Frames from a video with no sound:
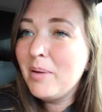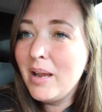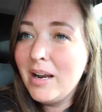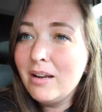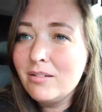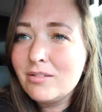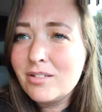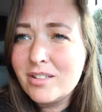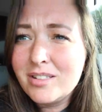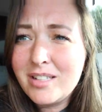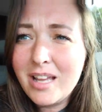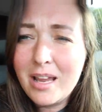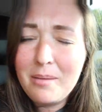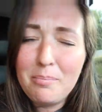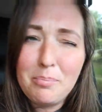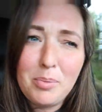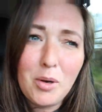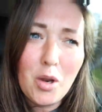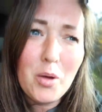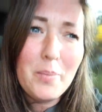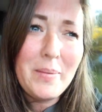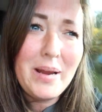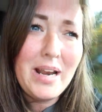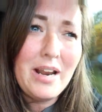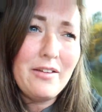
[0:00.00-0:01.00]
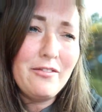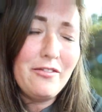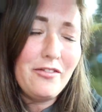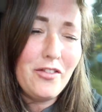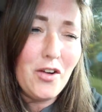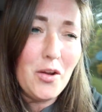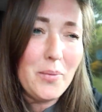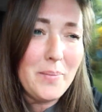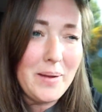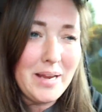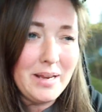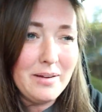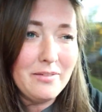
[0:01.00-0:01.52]
I was going to say blumming and
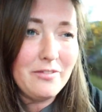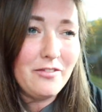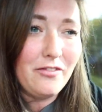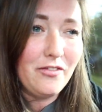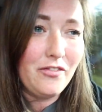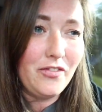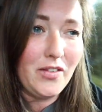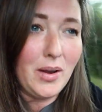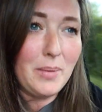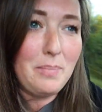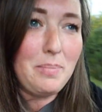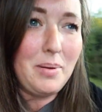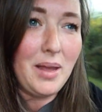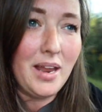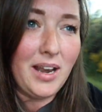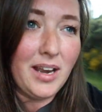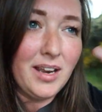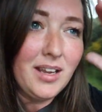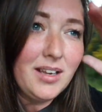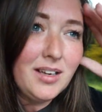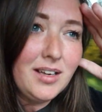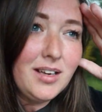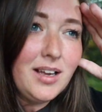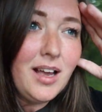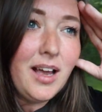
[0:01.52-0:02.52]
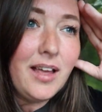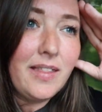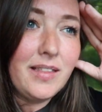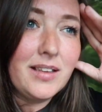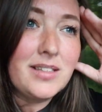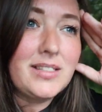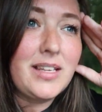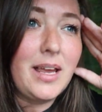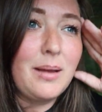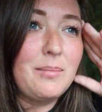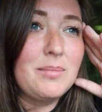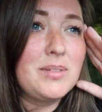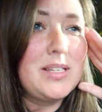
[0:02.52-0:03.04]
flipping at the
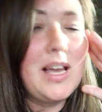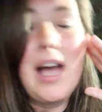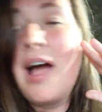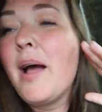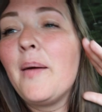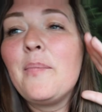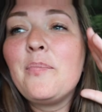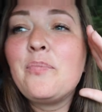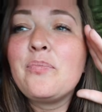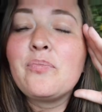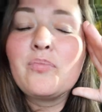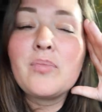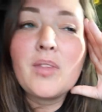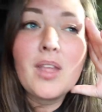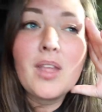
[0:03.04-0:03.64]
same time.